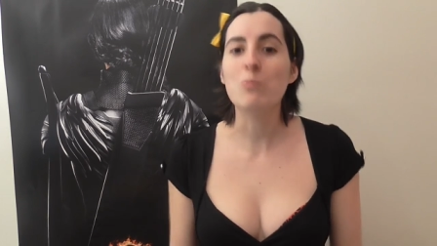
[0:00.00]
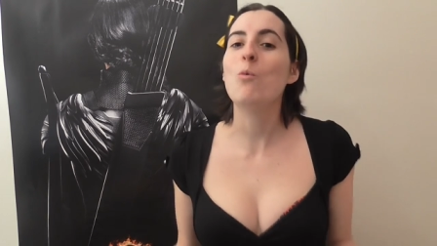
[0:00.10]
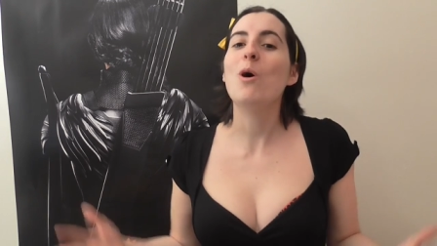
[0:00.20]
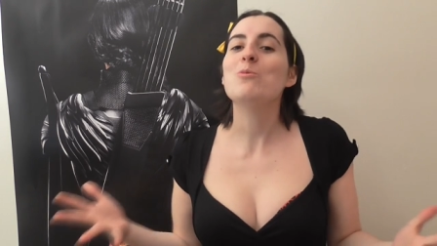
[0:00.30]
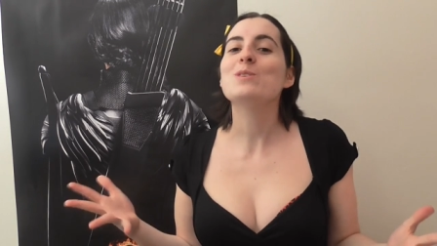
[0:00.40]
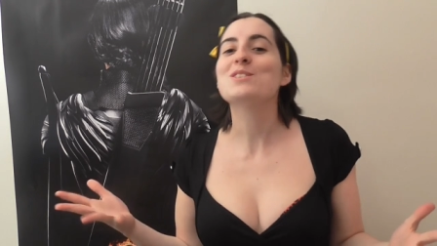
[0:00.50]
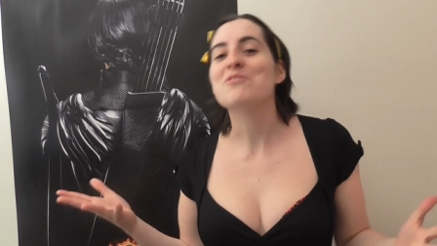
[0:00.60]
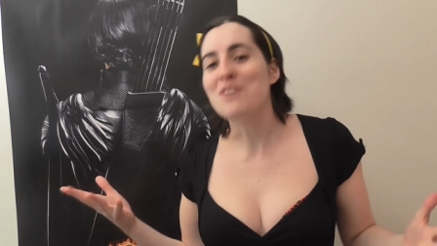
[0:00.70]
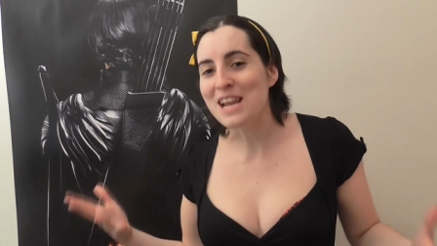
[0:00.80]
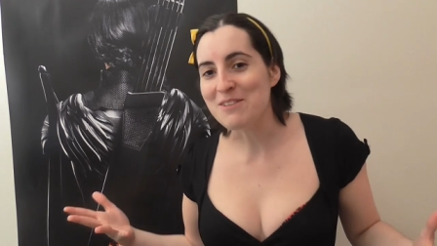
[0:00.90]
And what was
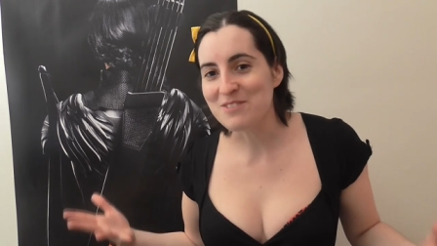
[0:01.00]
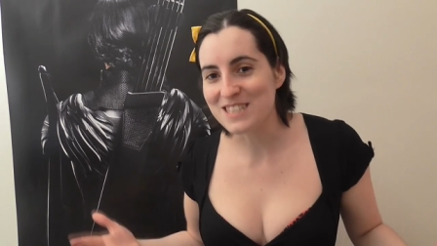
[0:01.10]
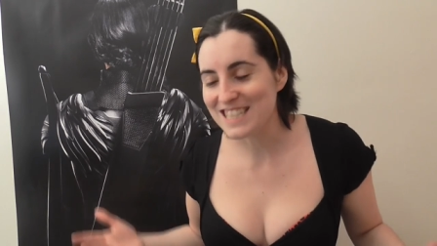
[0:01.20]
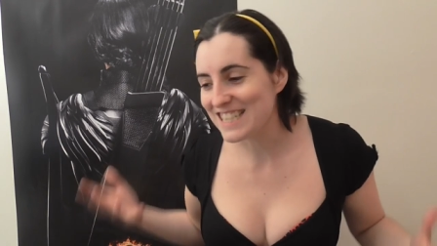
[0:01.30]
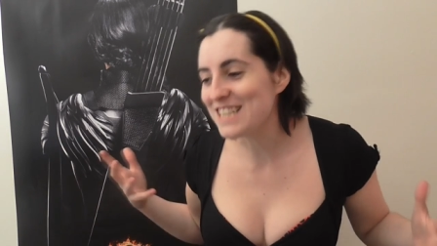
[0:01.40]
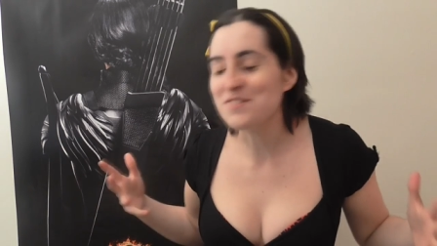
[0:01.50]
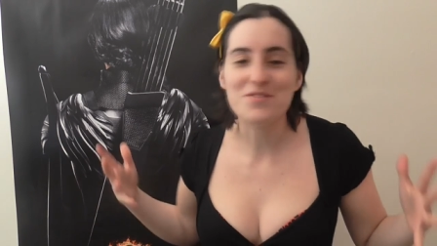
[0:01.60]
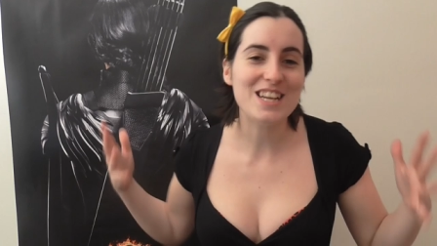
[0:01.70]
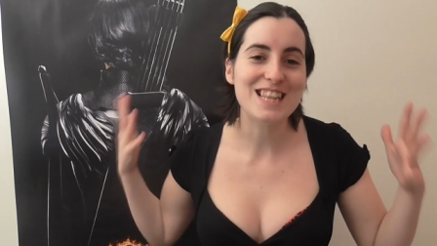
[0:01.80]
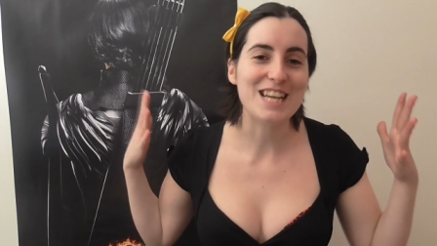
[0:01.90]
great was it
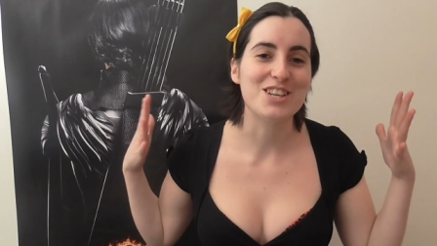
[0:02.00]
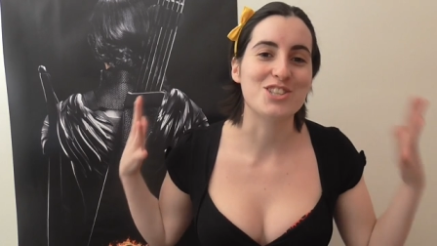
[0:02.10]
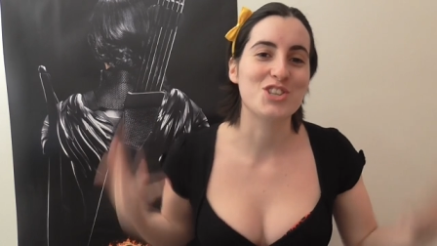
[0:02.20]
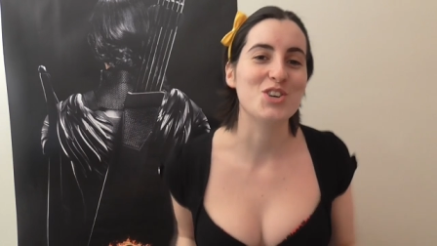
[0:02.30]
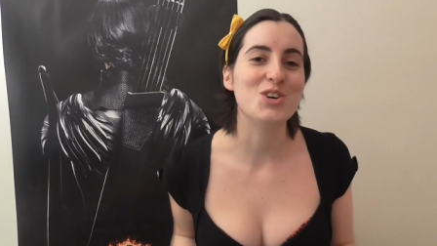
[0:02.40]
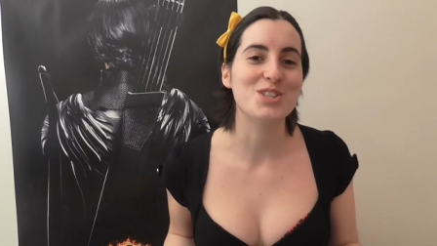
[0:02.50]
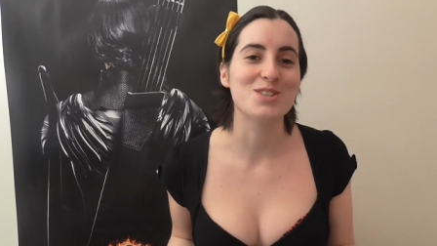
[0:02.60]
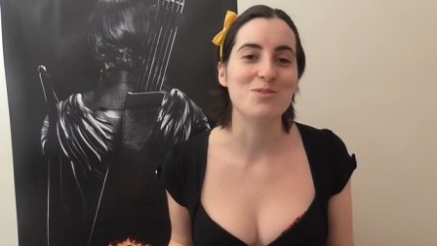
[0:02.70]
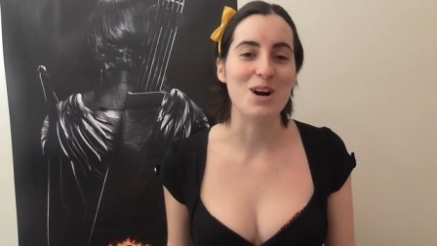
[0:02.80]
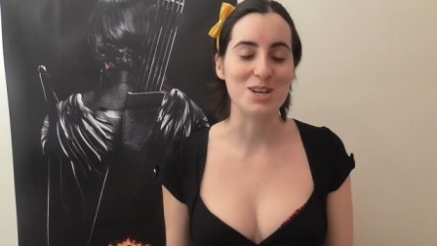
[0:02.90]
didn't feel like a chore
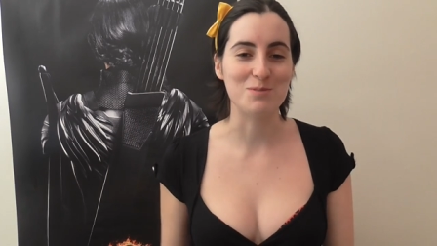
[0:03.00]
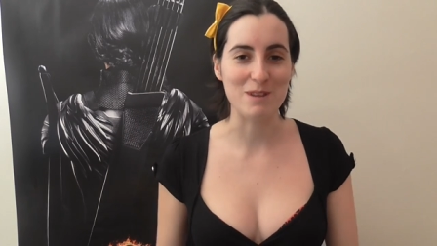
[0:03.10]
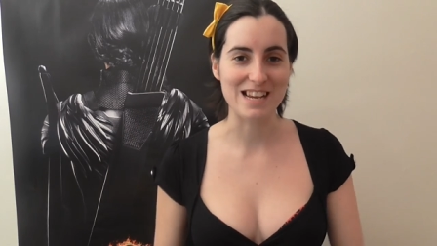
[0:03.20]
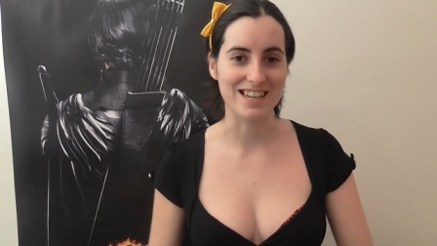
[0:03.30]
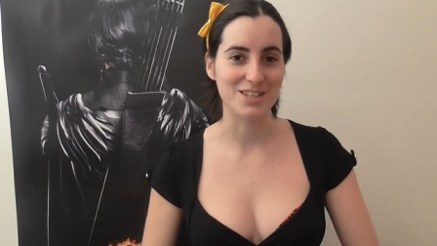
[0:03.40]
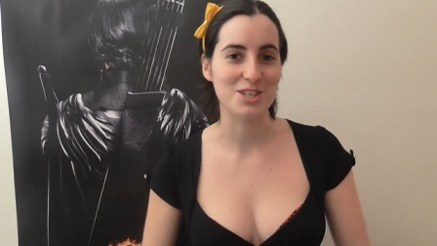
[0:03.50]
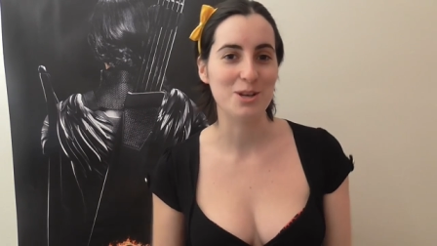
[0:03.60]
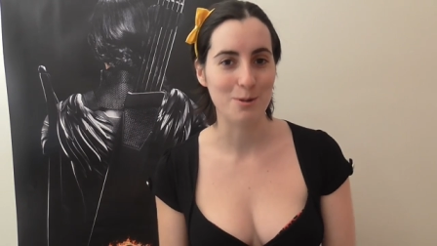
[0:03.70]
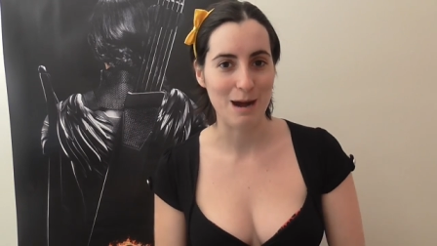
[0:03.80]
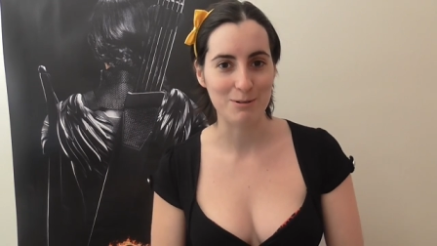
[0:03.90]
to watch being at
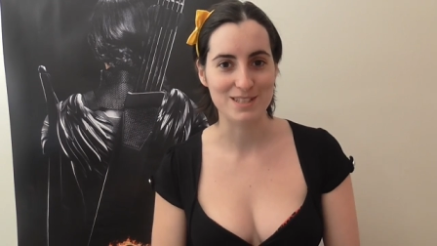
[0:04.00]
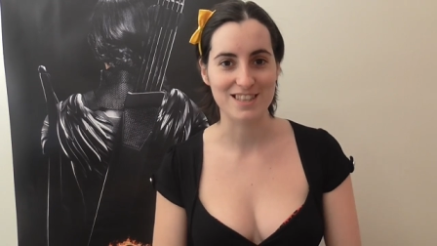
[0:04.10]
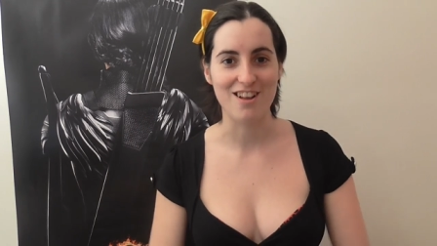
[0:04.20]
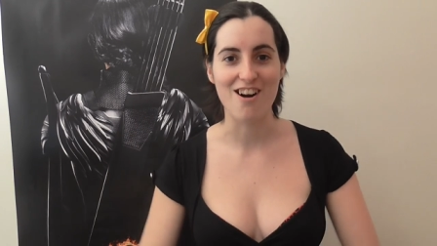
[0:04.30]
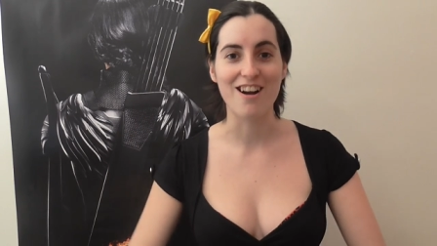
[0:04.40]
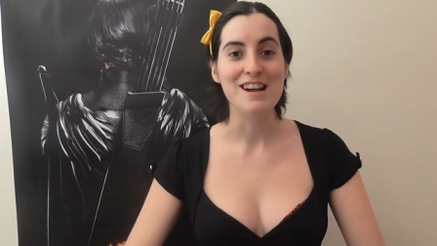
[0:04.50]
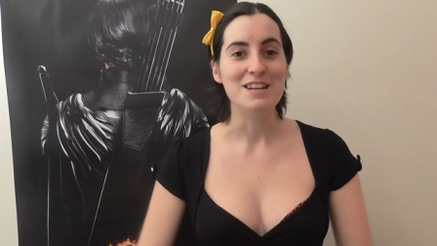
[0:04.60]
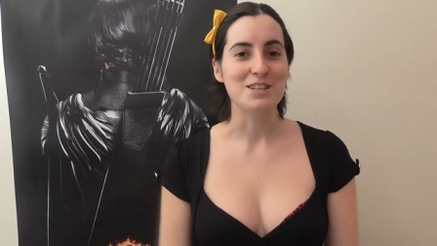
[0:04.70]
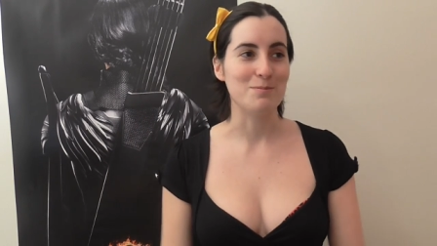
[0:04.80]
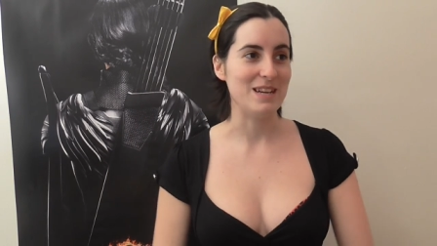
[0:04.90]
two hours long
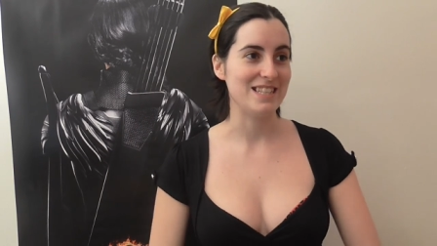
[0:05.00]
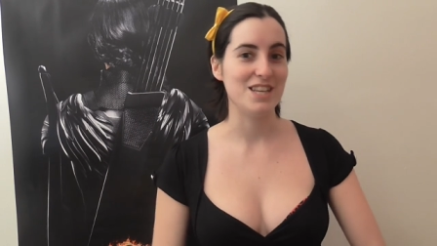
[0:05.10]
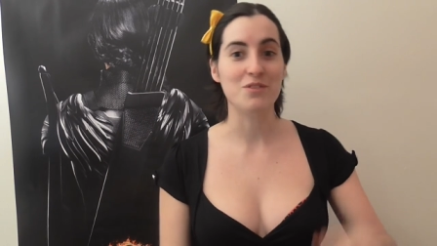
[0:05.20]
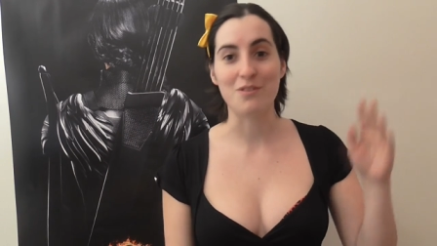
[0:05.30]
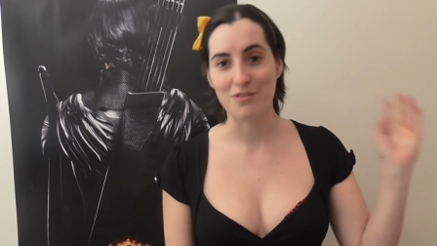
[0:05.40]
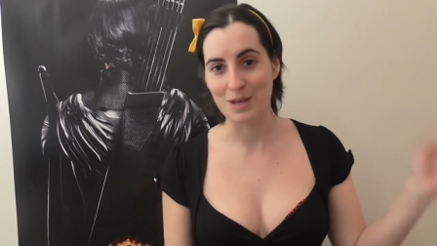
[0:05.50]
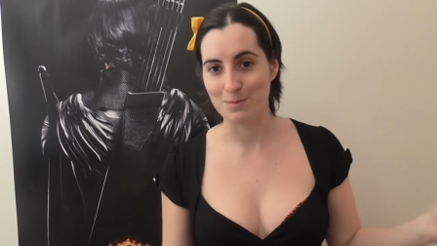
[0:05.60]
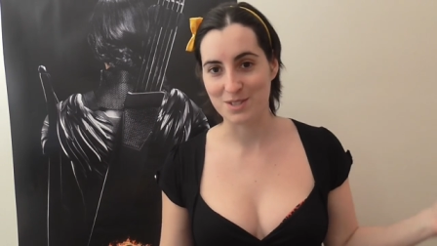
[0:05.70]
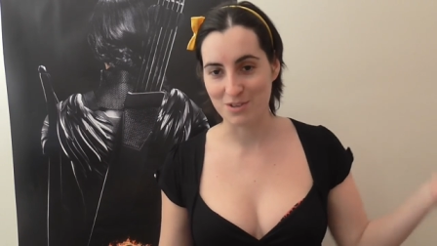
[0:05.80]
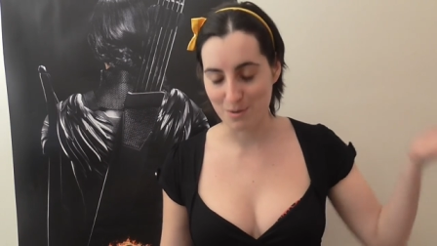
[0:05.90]
compared to the other
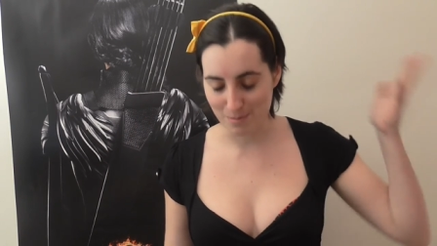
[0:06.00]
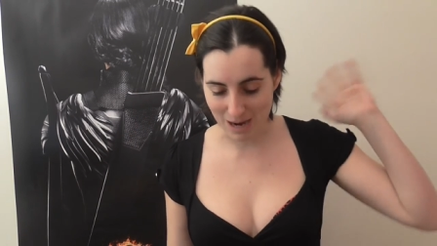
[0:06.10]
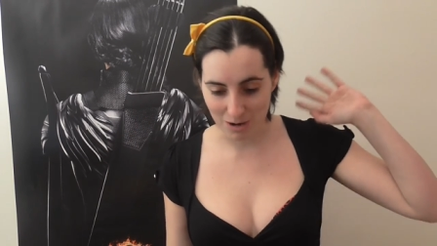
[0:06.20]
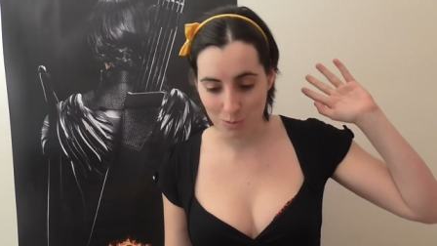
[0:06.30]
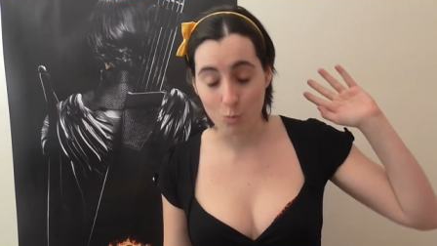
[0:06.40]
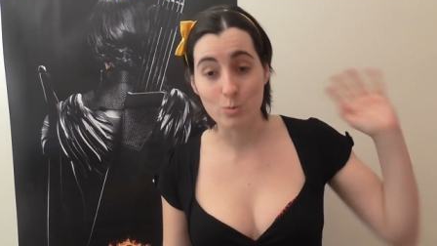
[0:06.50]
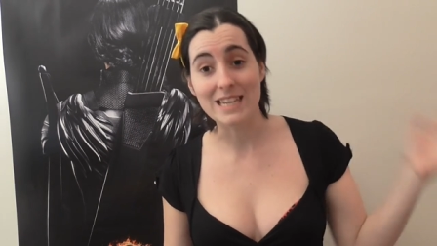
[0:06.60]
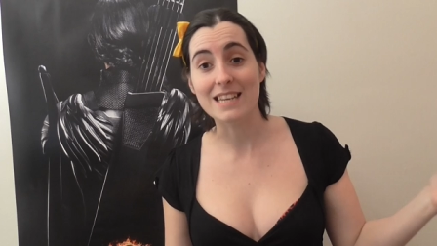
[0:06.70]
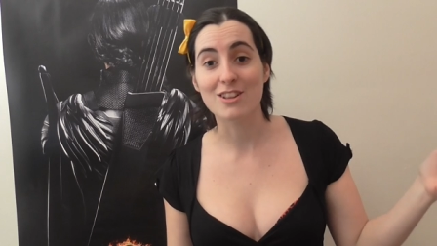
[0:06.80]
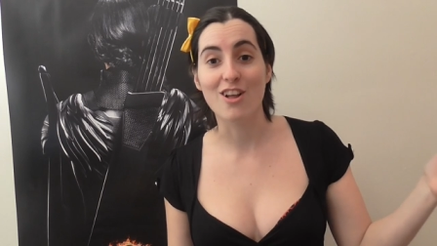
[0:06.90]
films that are about a
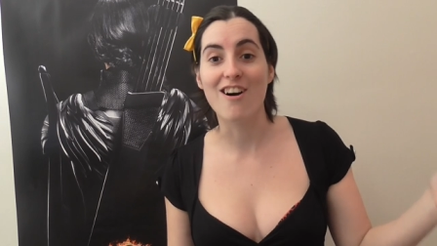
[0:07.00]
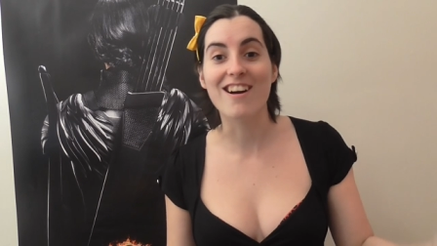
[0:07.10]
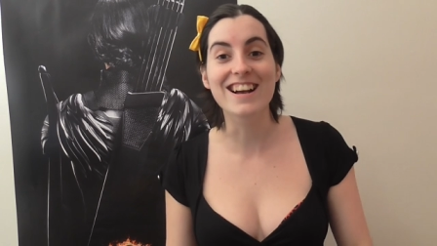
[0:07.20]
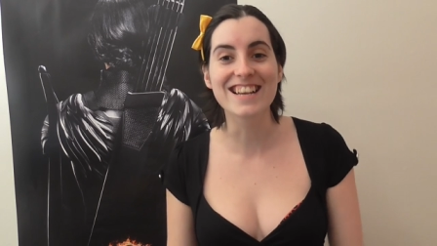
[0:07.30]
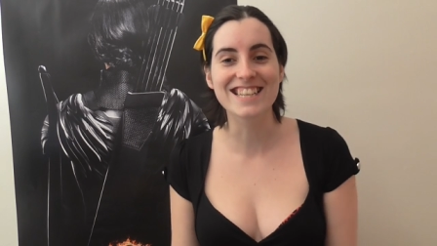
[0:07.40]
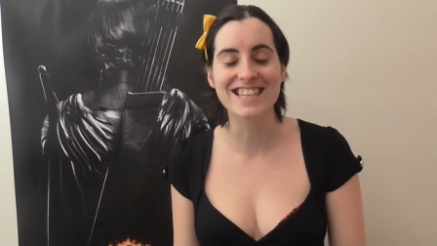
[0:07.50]
week long.